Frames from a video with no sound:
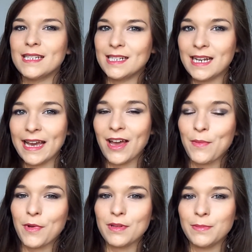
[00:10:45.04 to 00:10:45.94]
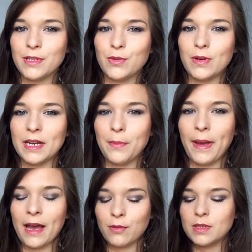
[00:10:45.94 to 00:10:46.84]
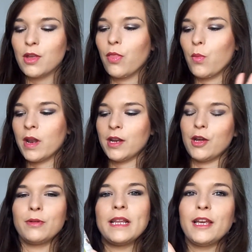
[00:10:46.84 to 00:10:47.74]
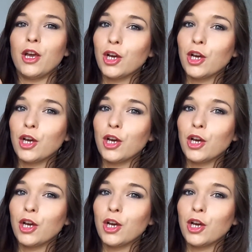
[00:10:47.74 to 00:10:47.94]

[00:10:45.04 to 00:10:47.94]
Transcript: Today I'm going to be talking about the one and only